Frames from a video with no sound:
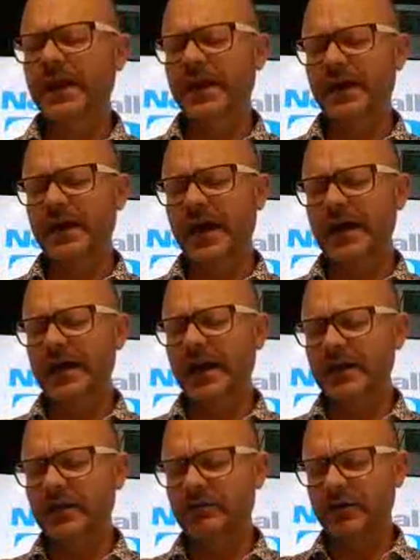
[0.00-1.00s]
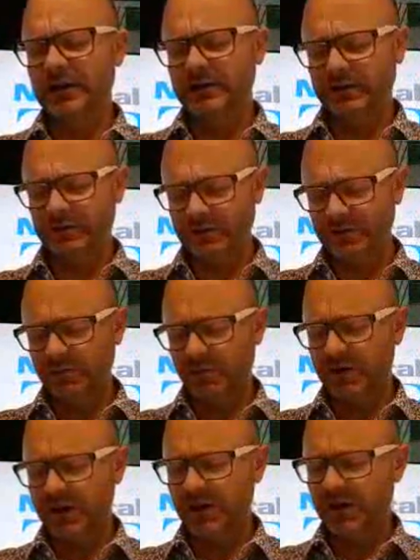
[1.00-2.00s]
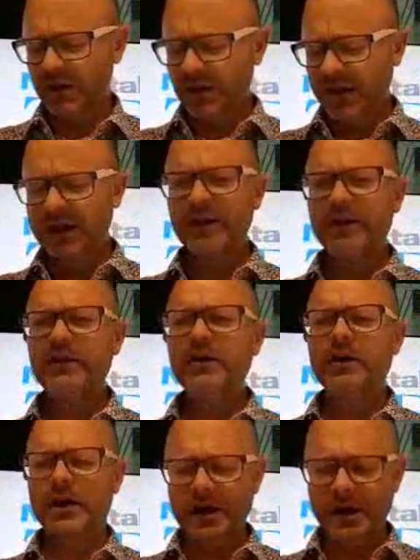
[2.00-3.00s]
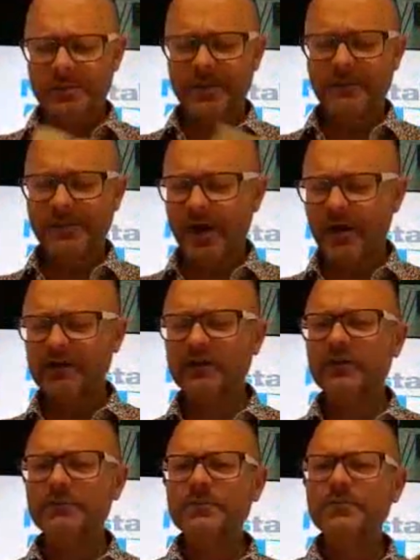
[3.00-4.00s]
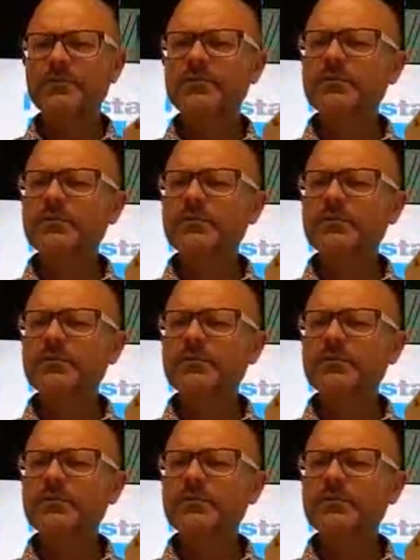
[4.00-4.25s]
their onion rings this morning. And look, I opened the box.